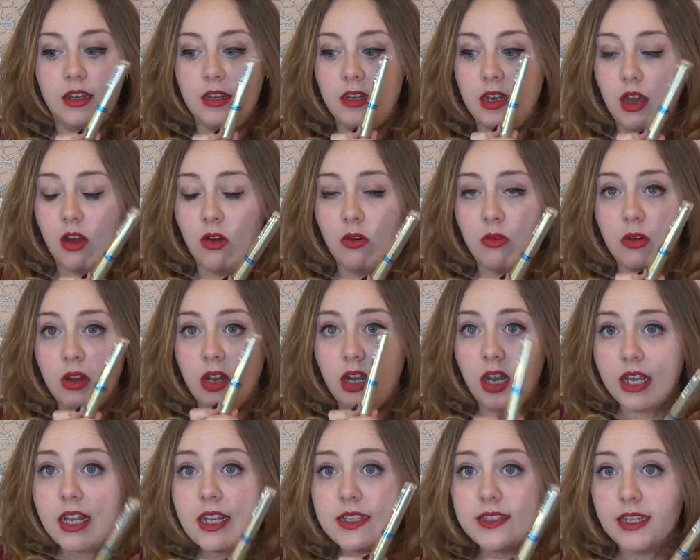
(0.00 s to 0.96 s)
Now,
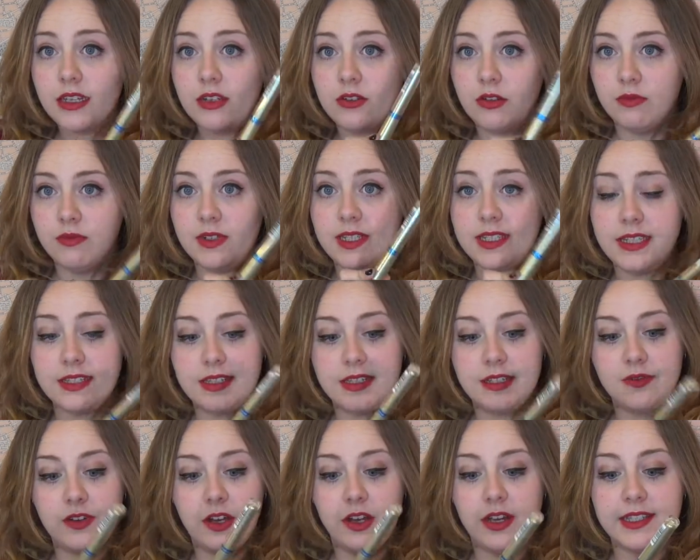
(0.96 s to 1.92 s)
like I said, I've got really
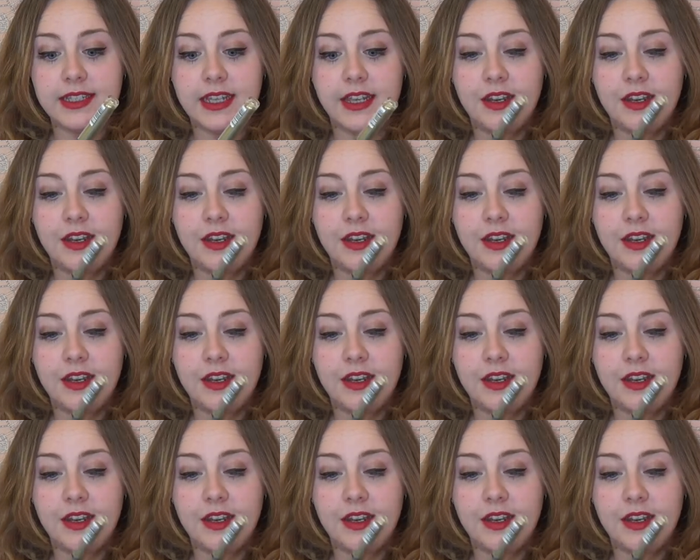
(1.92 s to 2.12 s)
sensitive eyes,